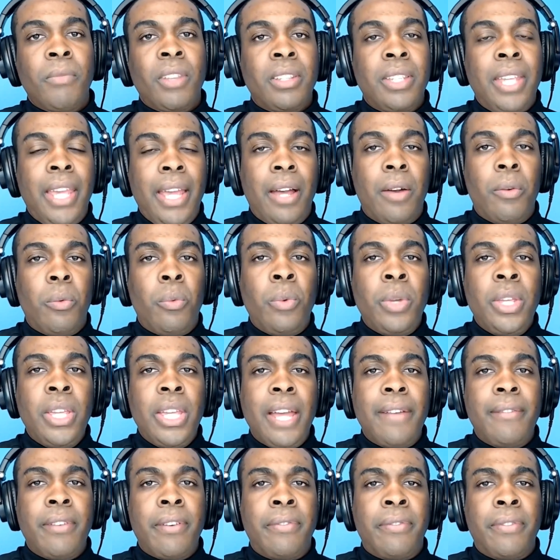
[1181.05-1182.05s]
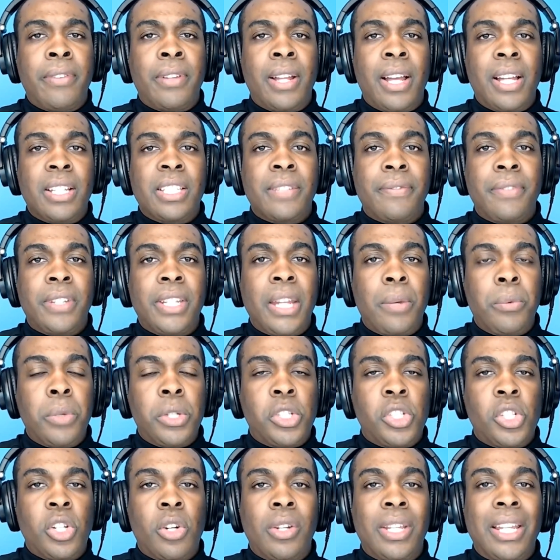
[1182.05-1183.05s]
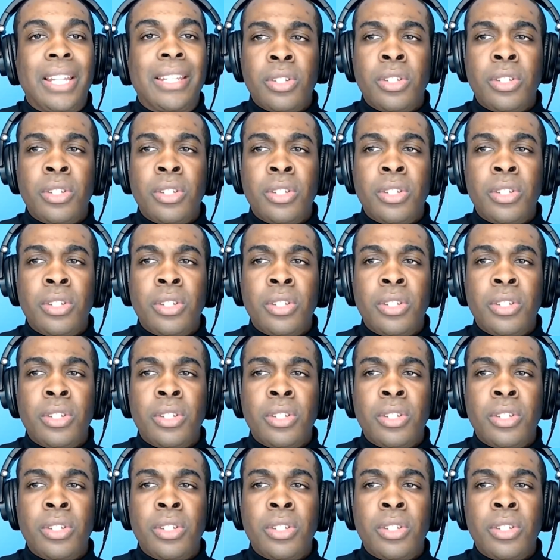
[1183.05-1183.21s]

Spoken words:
Yeah, we have a philosophy that we share that